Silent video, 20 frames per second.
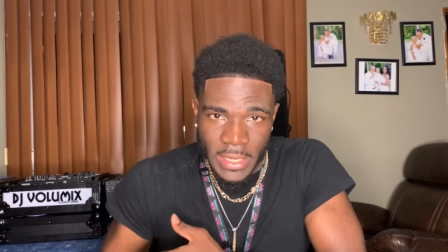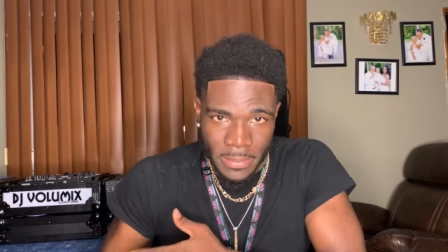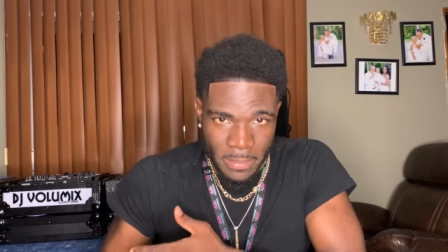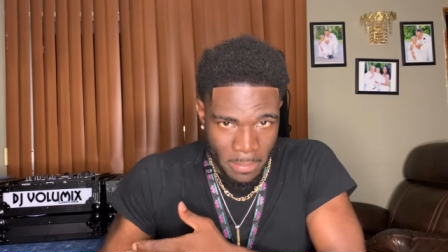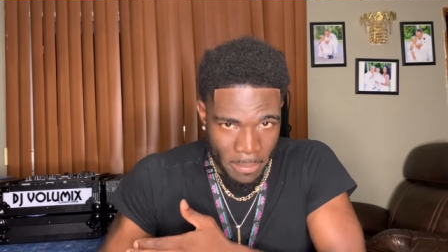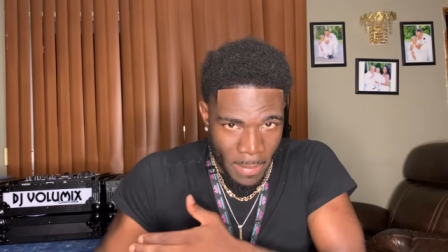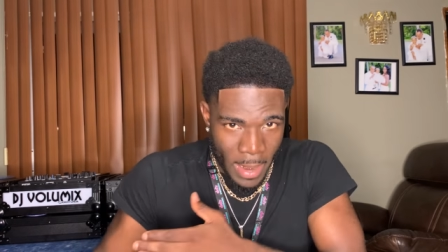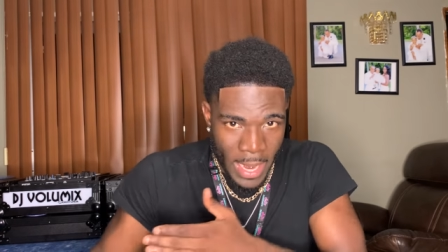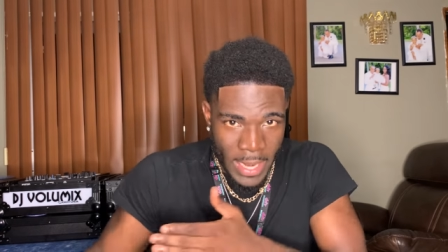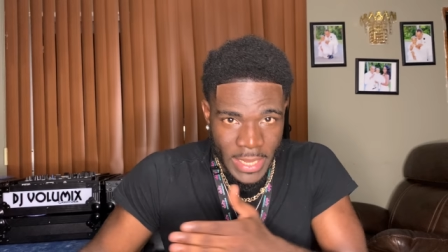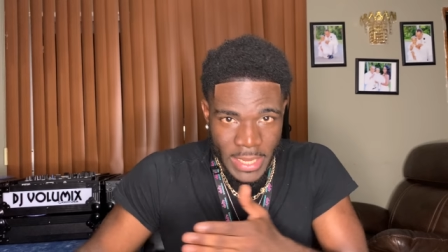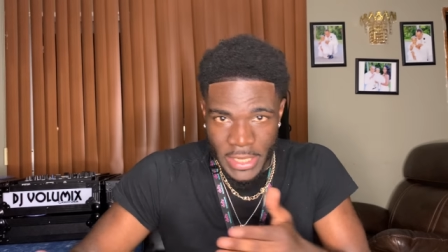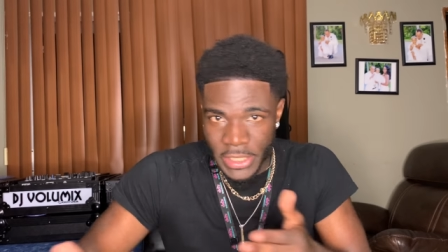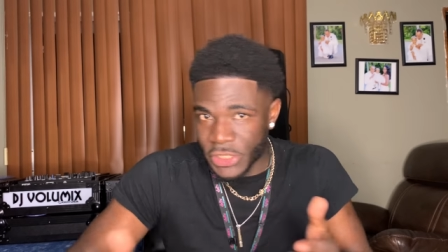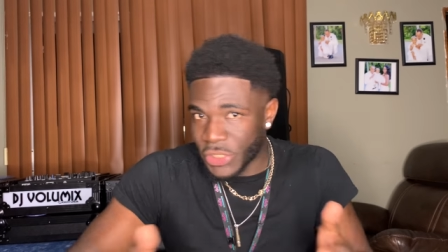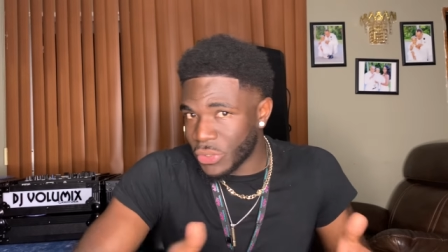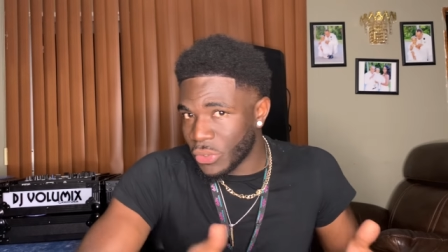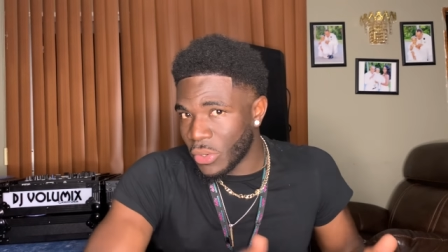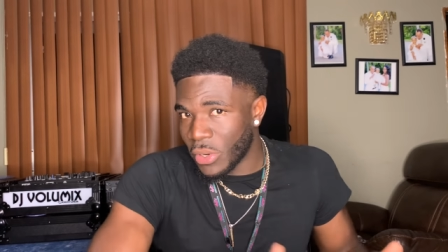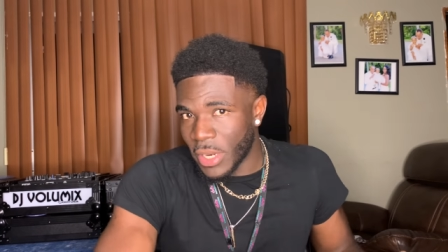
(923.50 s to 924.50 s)
my
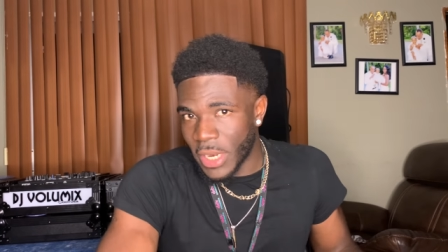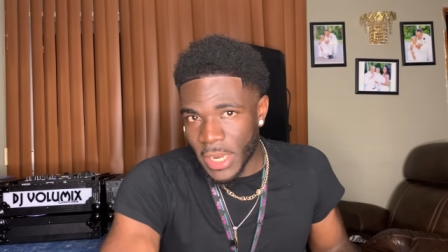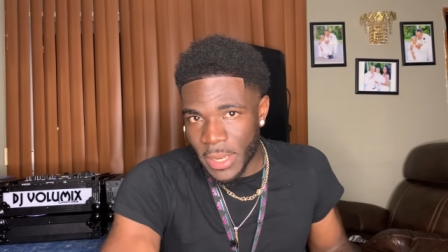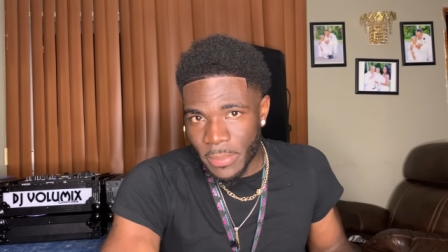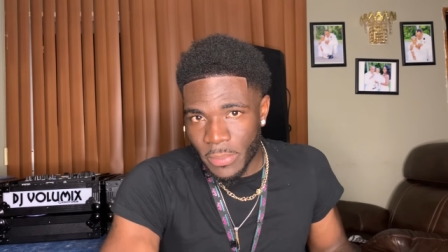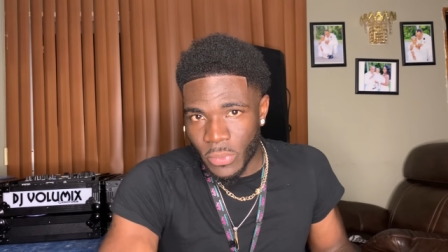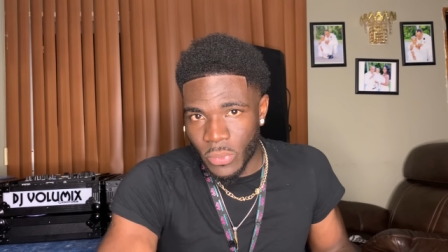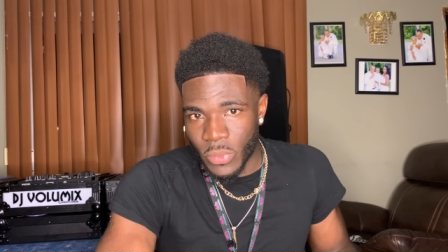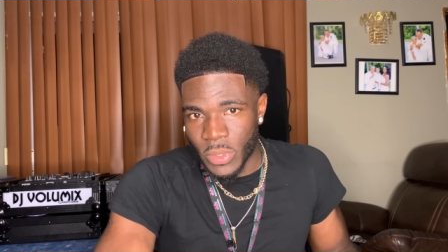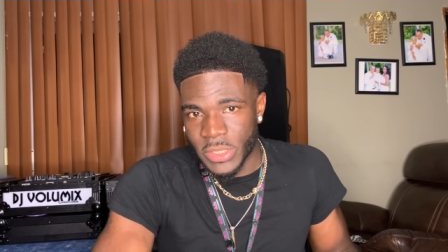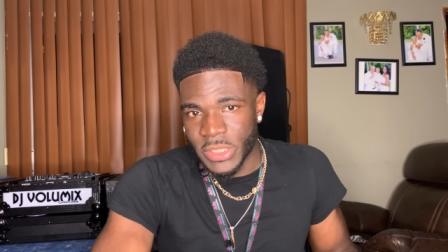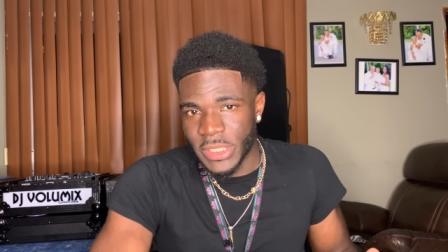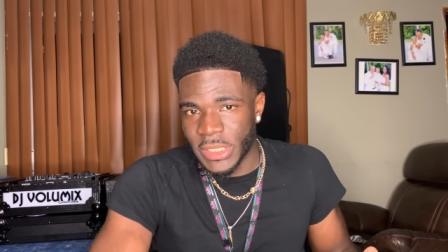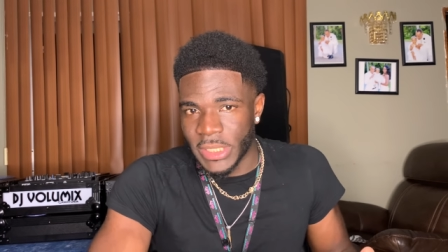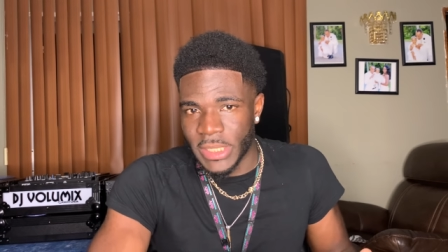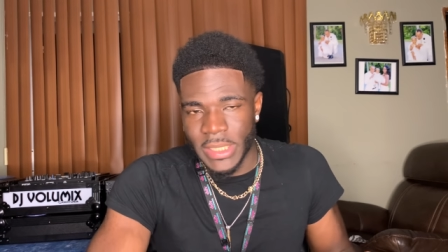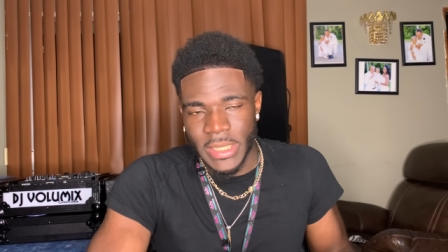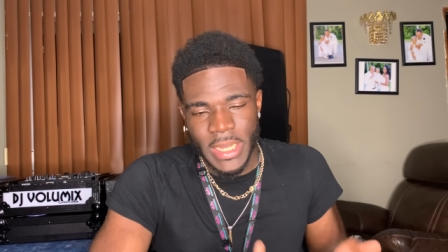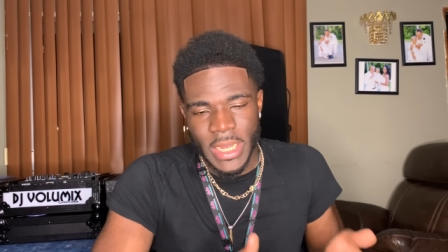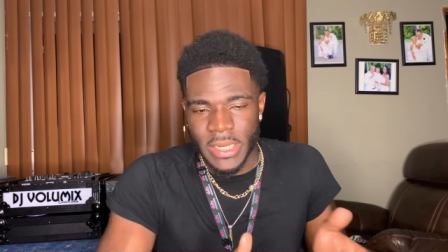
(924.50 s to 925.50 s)
Instagram were to
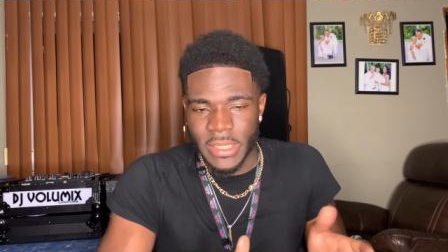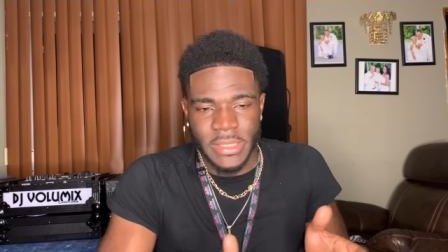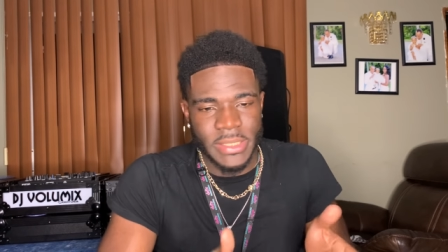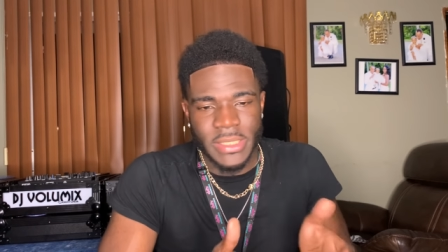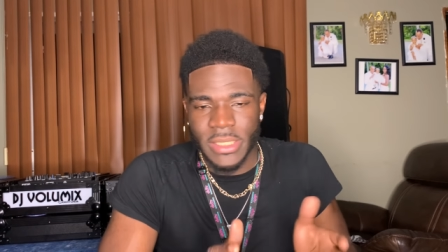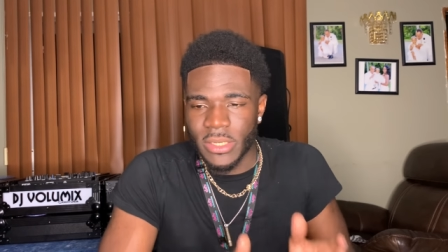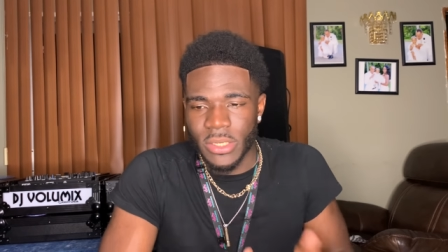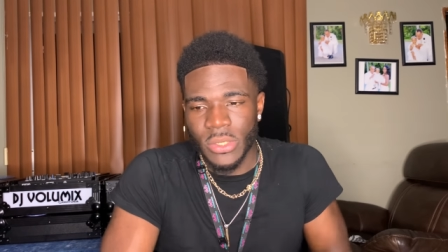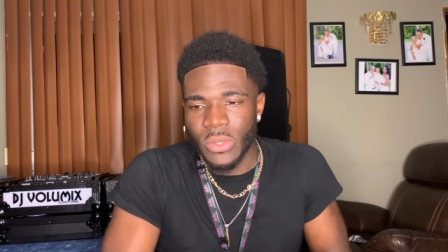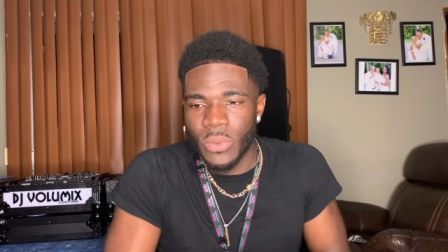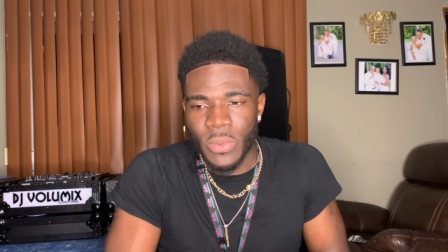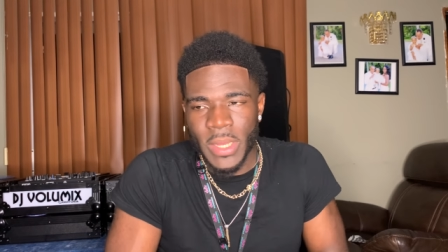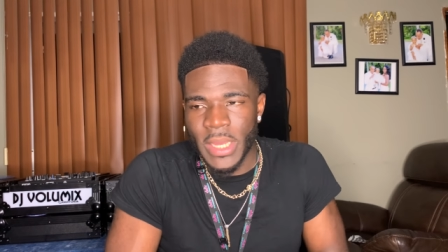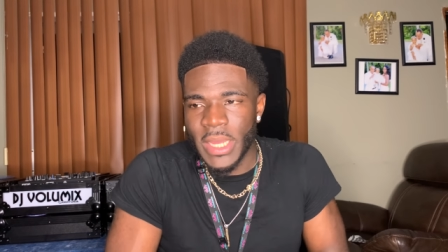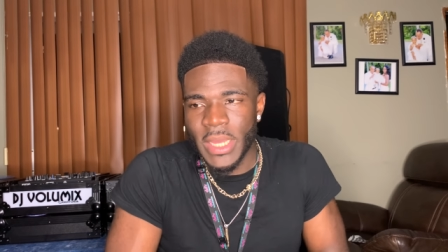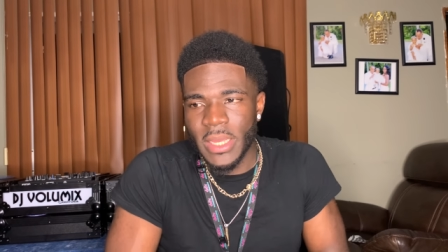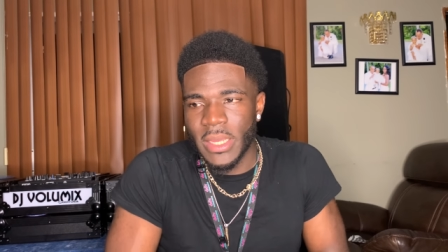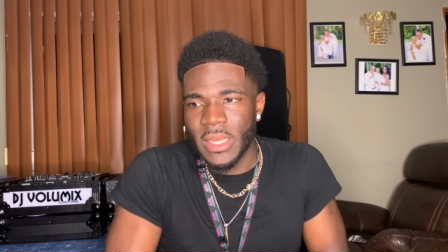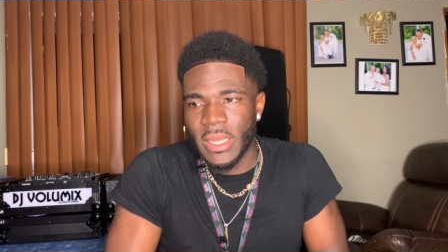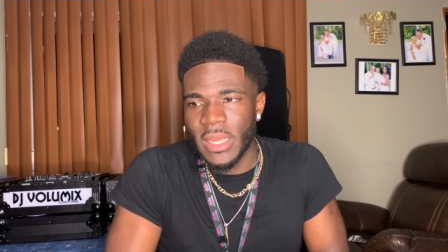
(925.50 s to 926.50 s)
get taken
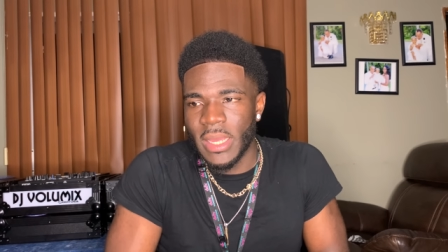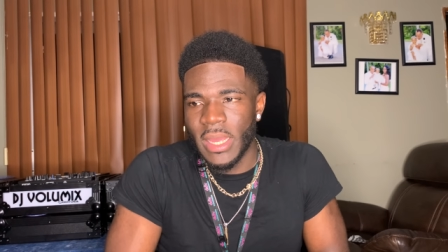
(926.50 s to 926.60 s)
away